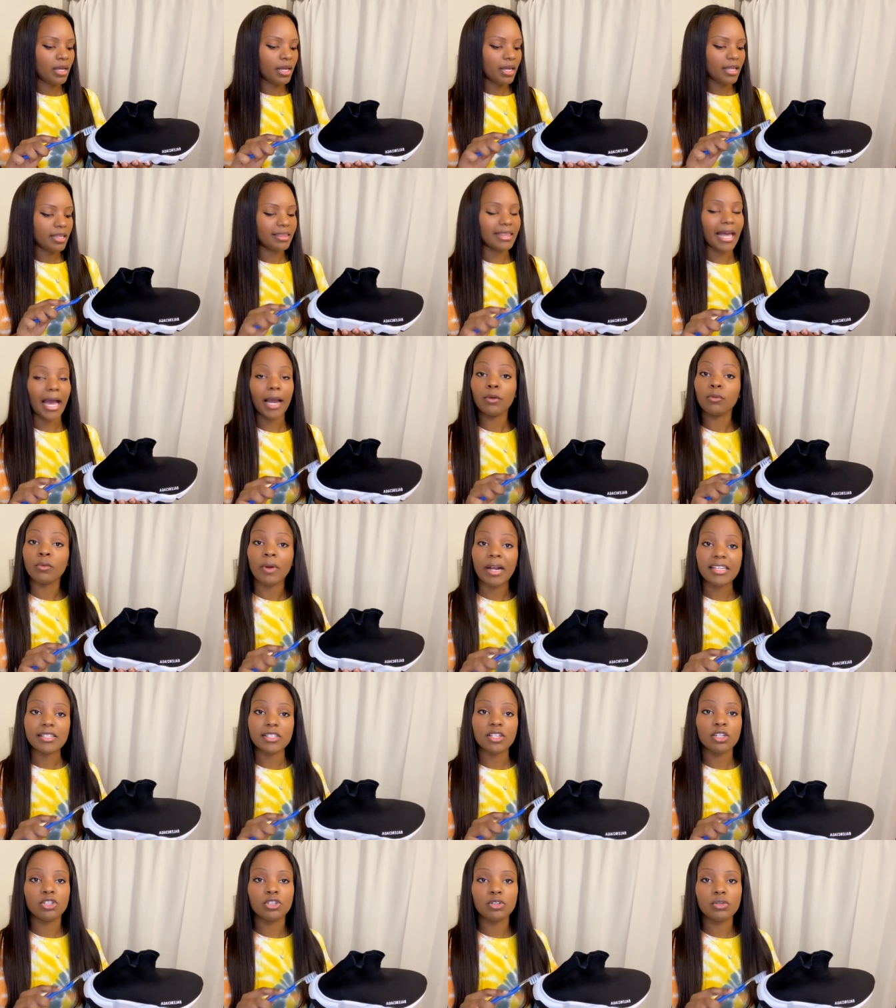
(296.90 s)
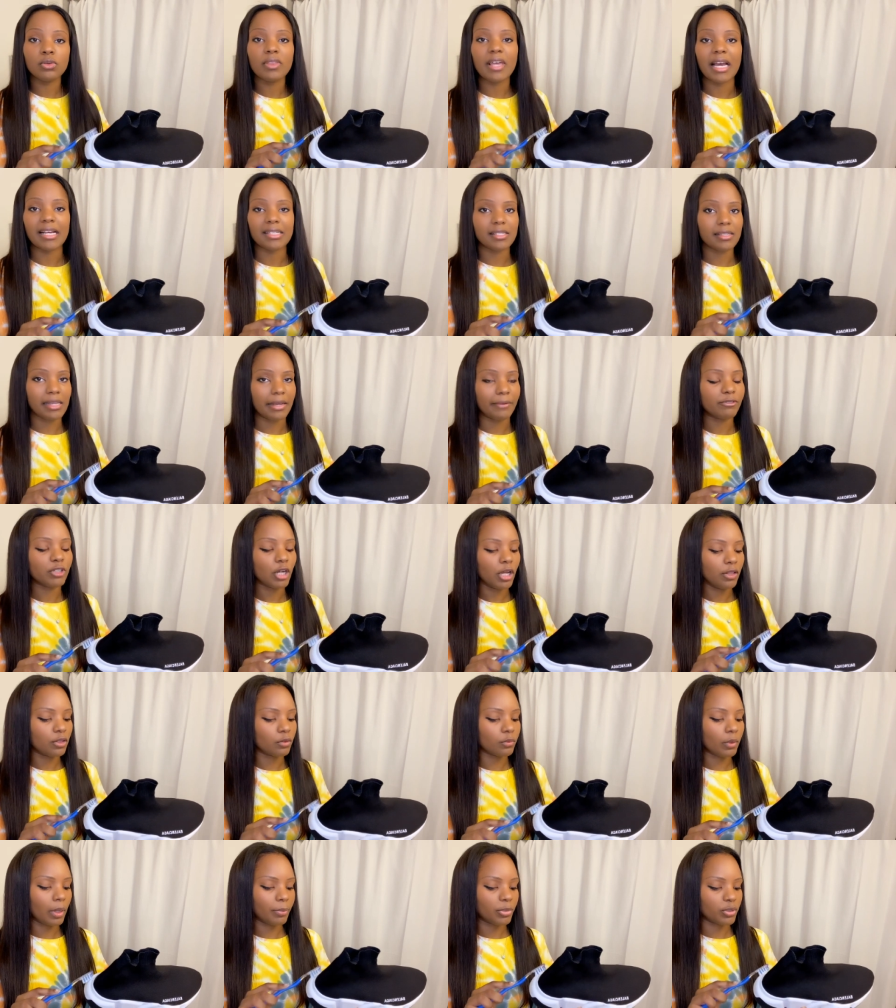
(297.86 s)
that residue that's left on
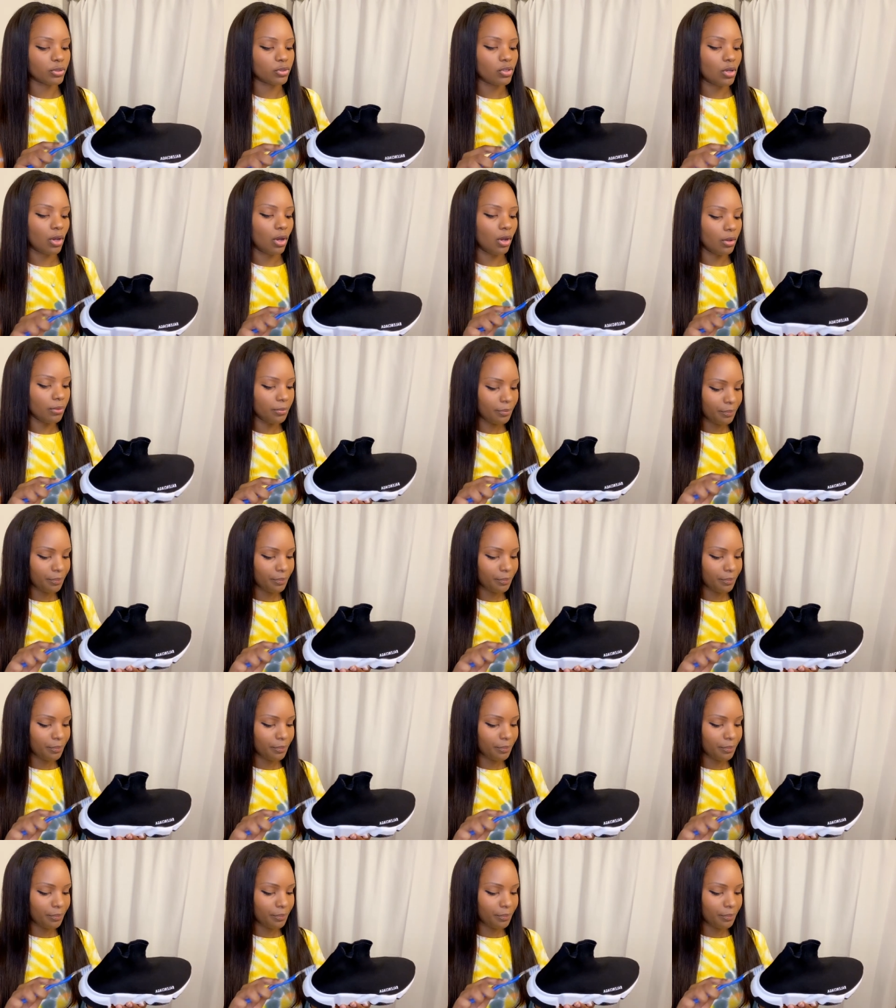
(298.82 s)
the rubber sole.